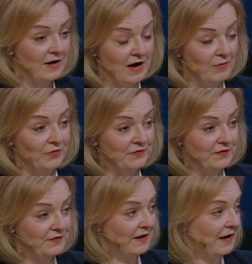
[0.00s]
I want to
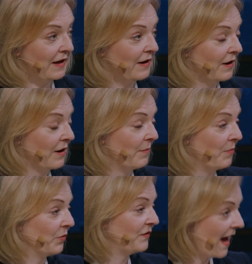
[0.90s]
see
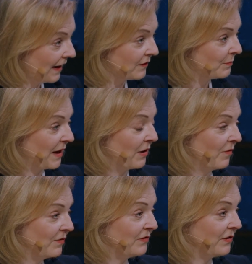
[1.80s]
more tanks being offered